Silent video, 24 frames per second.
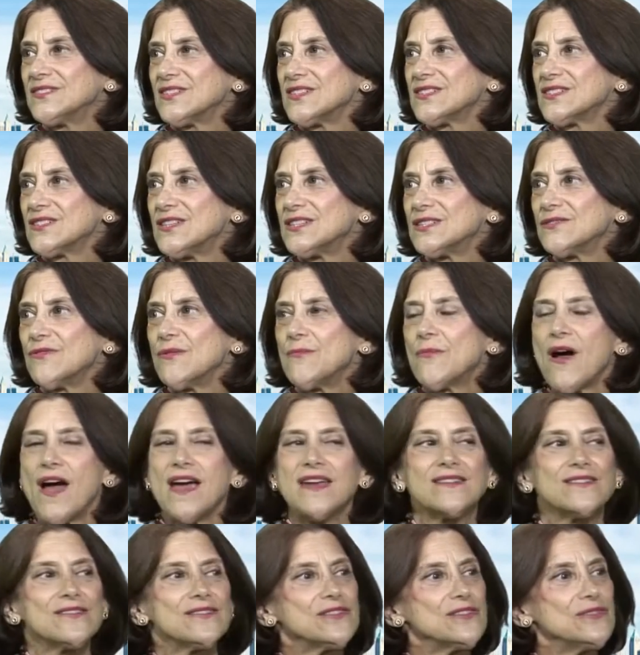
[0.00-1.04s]
just as a
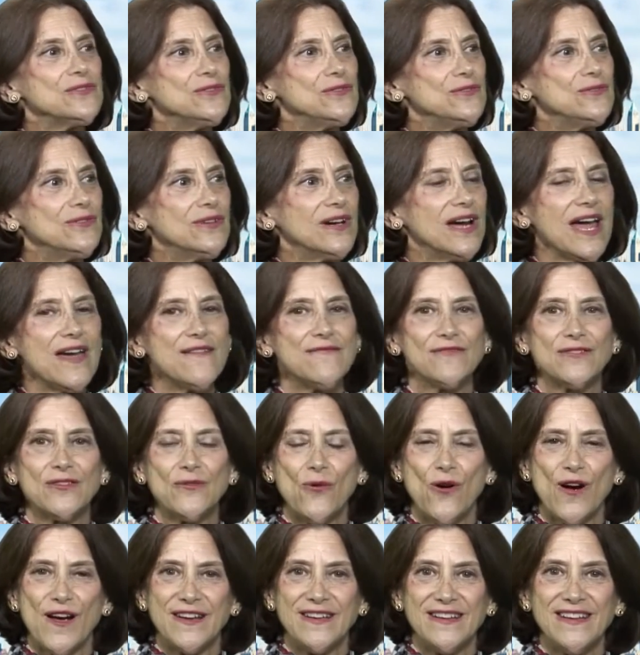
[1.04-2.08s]
reminder to
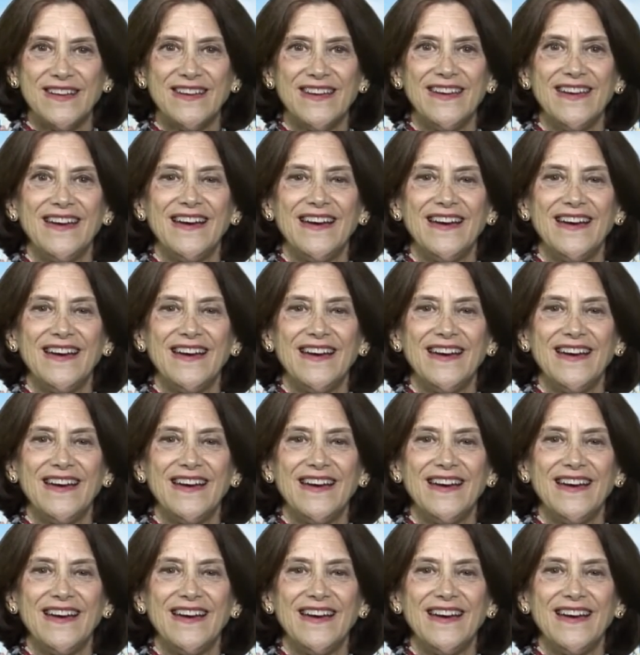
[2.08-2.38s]
everyone,